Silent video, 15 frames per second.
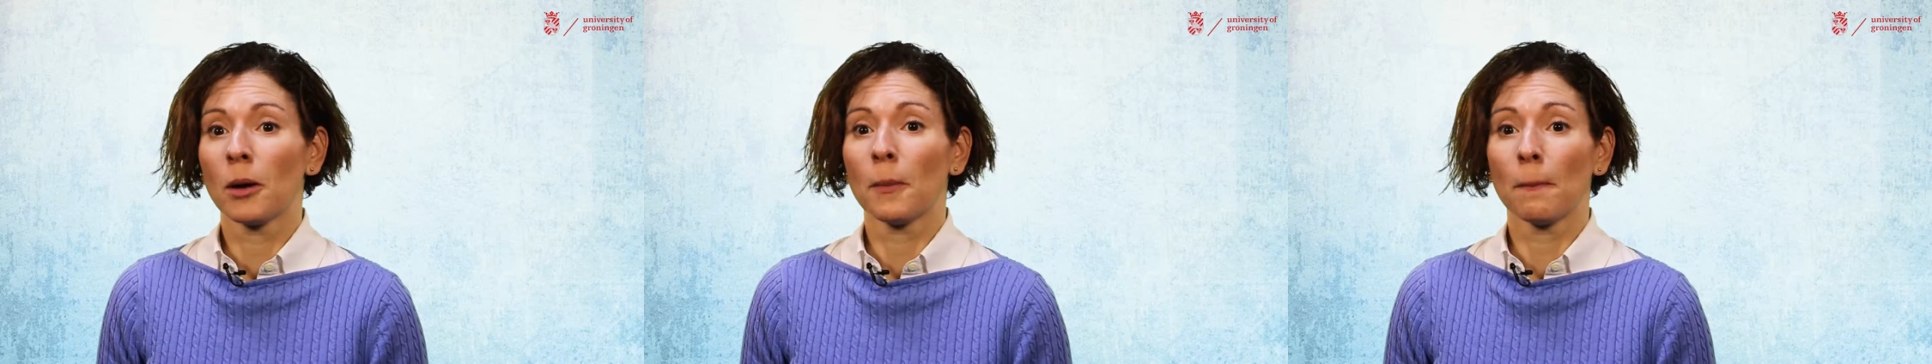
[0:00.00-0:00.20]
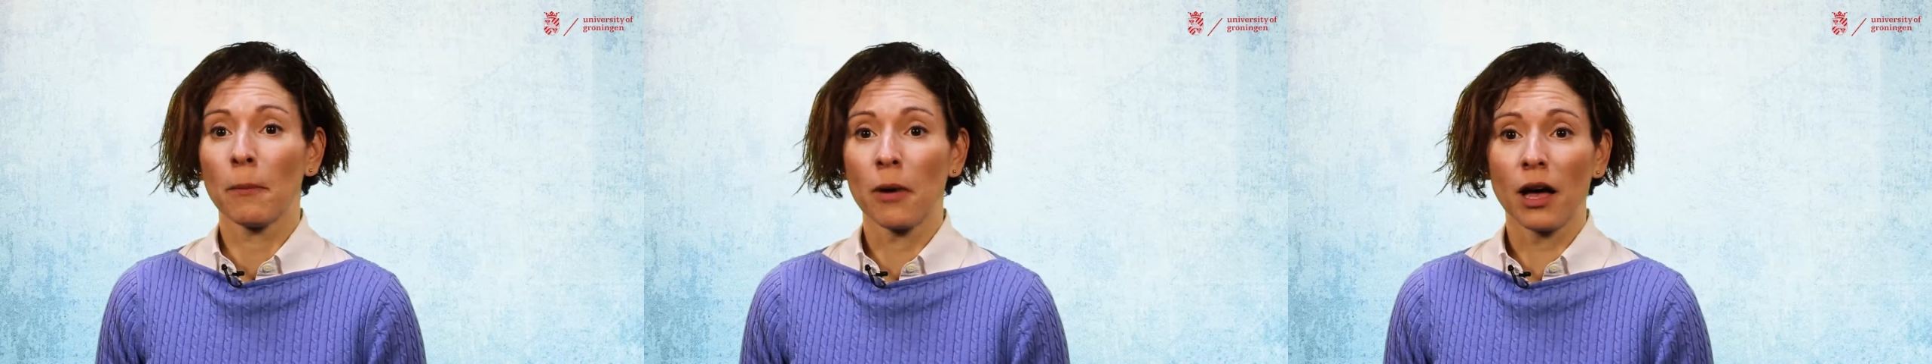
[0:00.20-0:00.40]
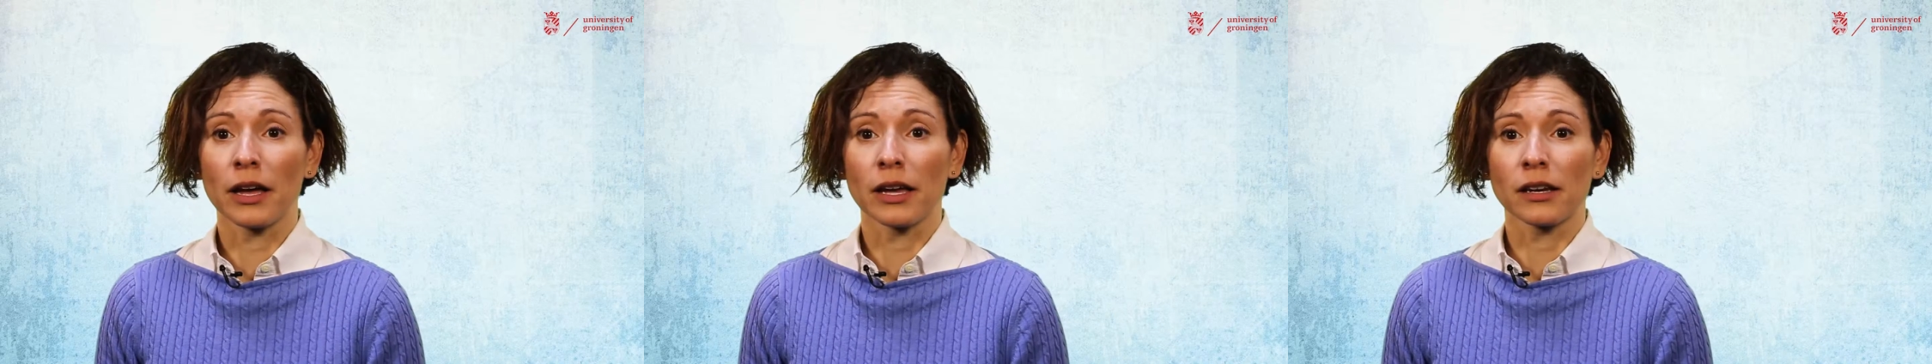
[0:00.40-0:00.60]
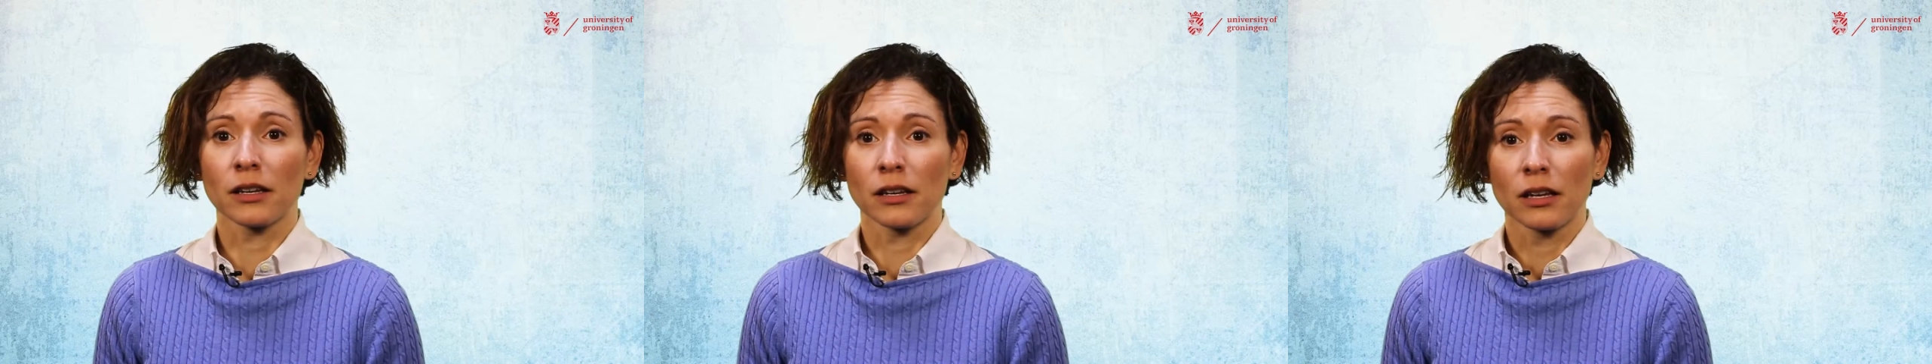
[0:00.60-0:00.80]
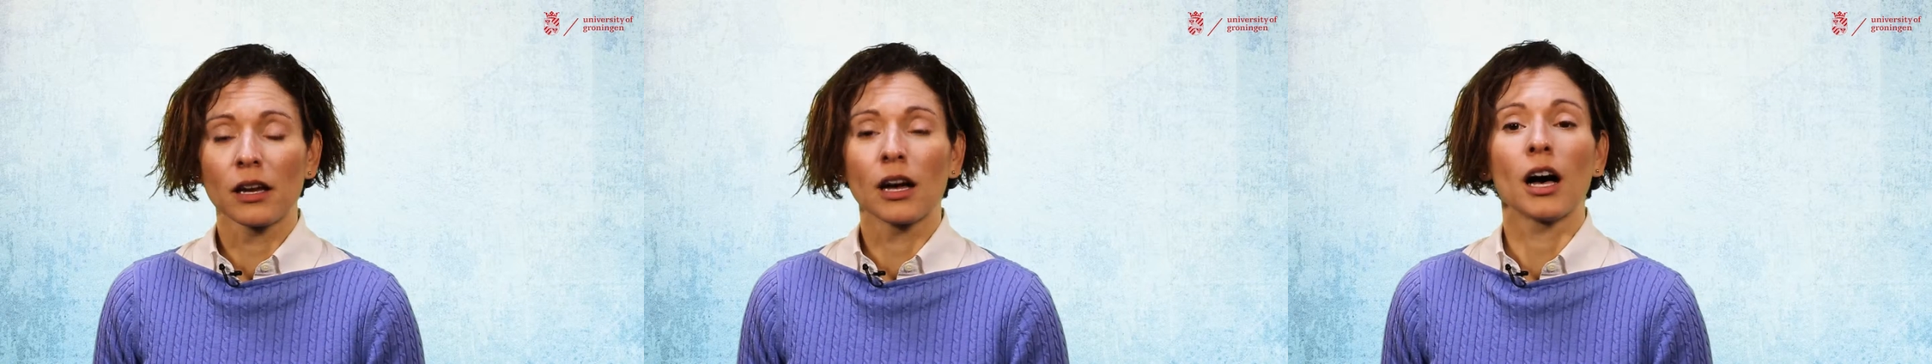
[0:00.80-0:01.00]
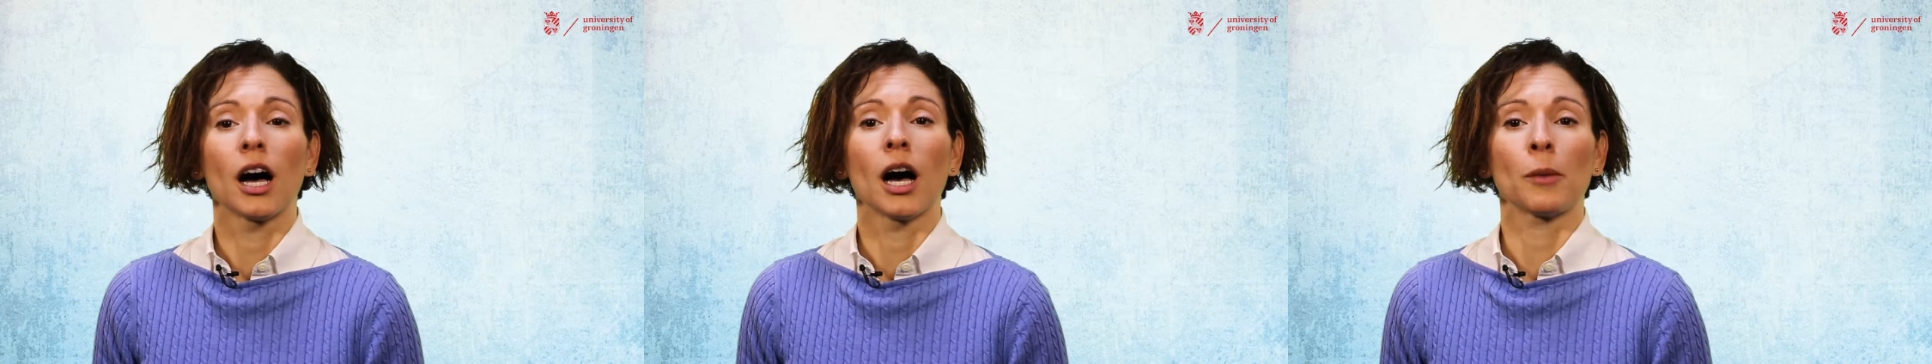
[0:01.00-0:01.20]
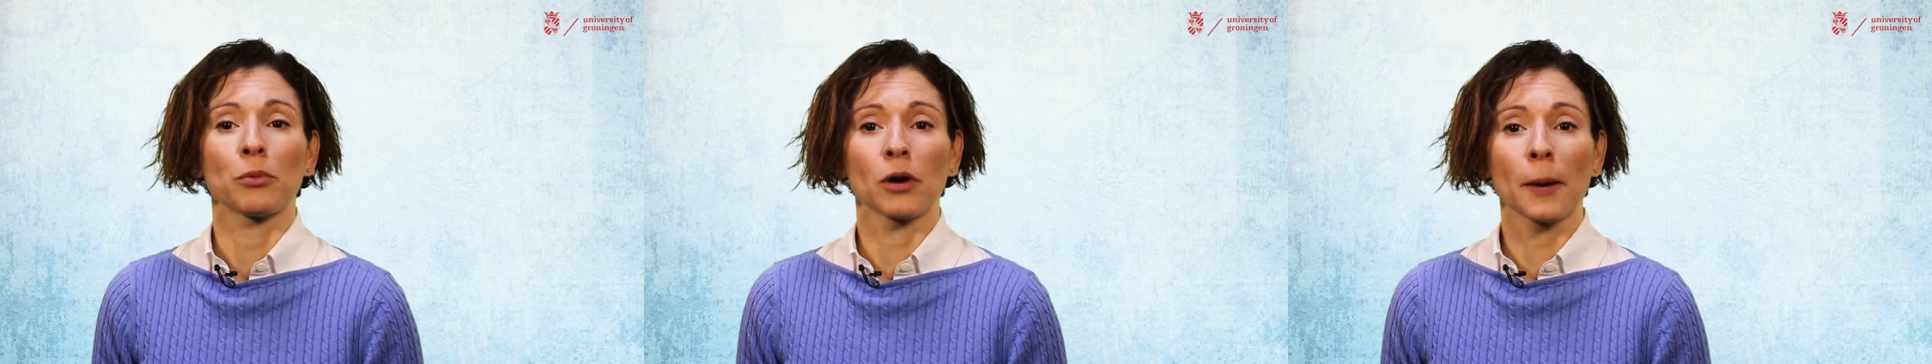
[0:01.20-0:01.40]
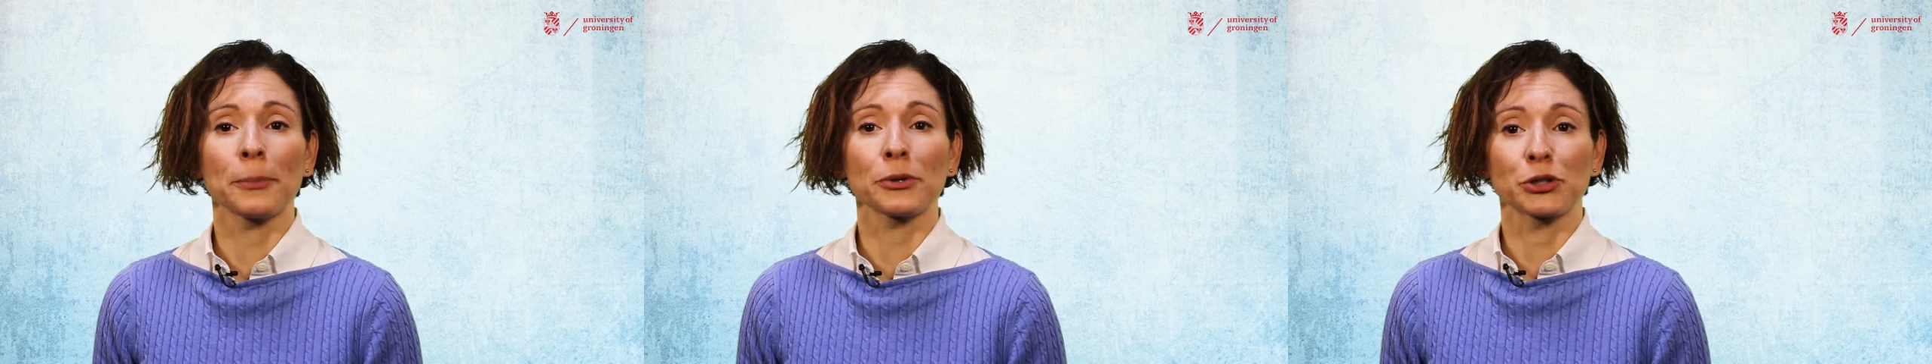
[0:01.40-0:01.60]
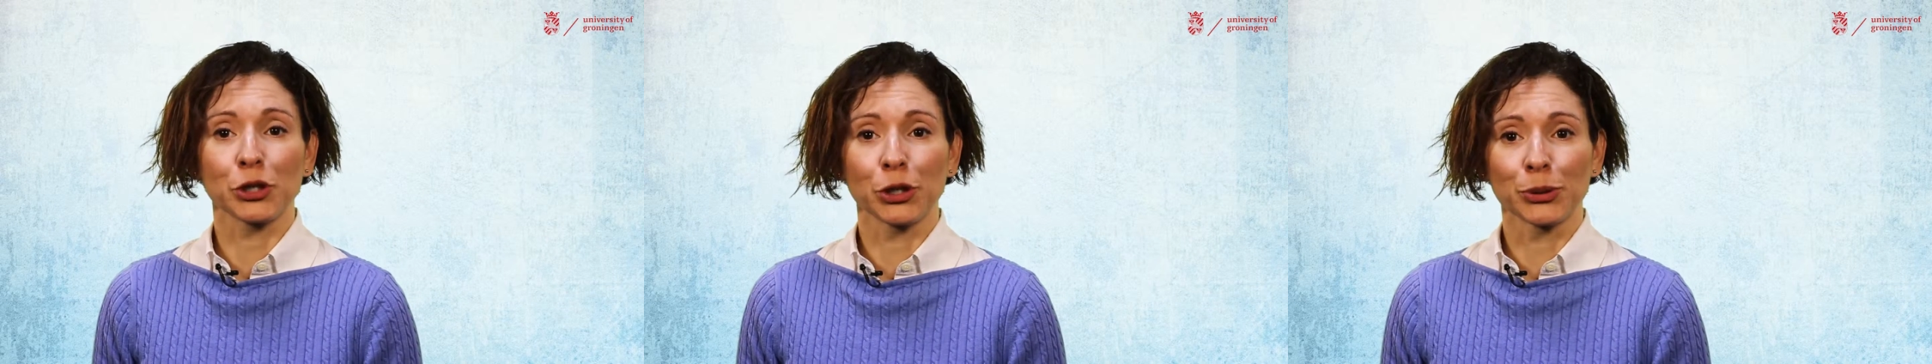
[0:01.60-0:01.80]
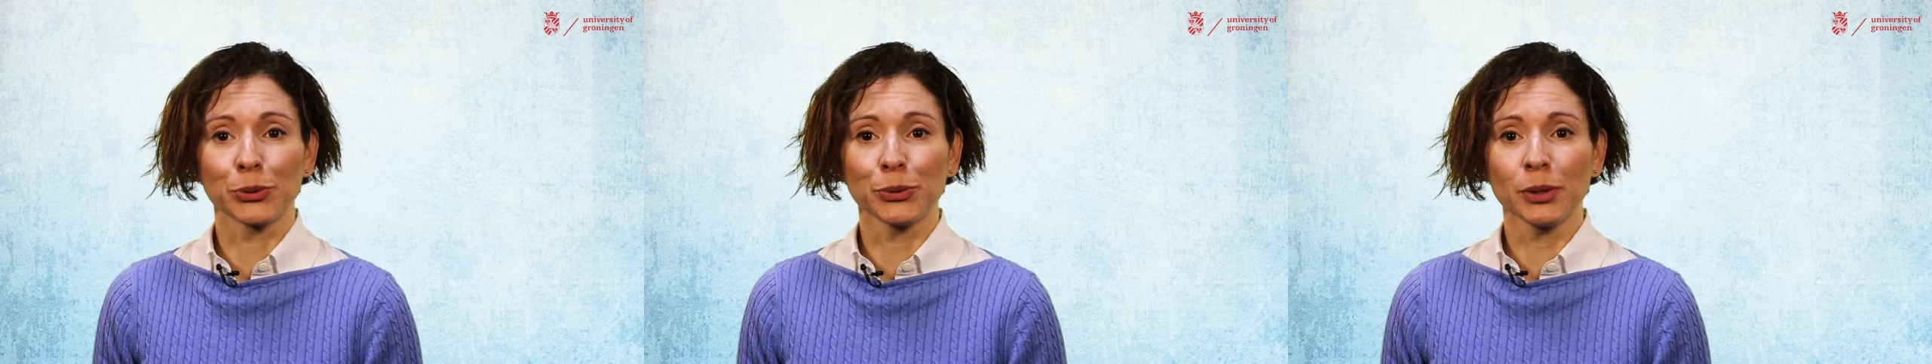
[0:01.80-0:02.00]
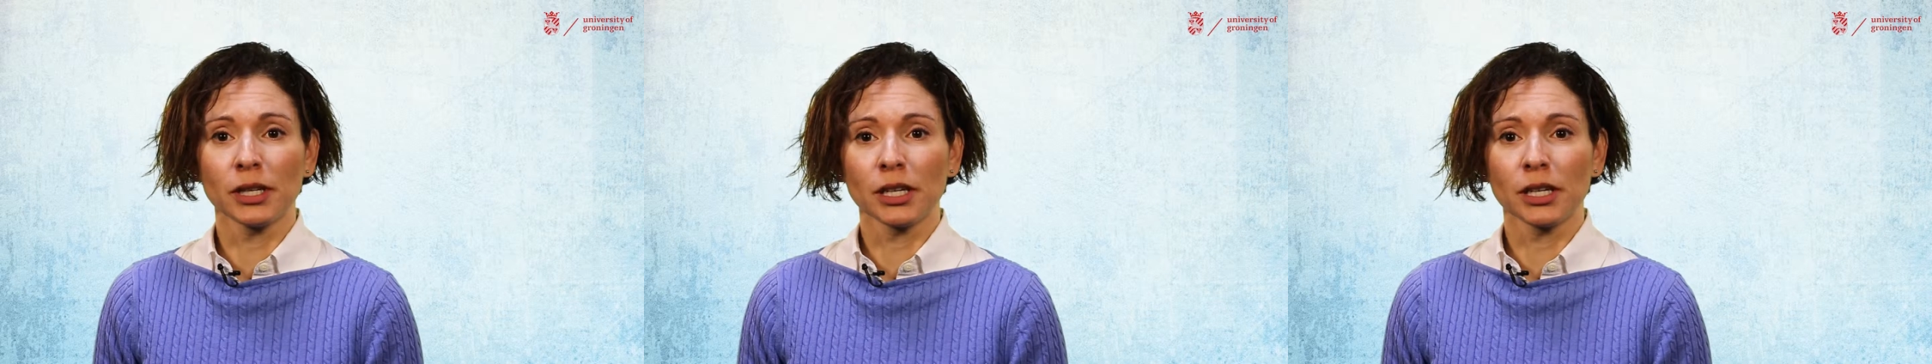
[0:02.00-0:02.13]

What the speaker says: but a proper tone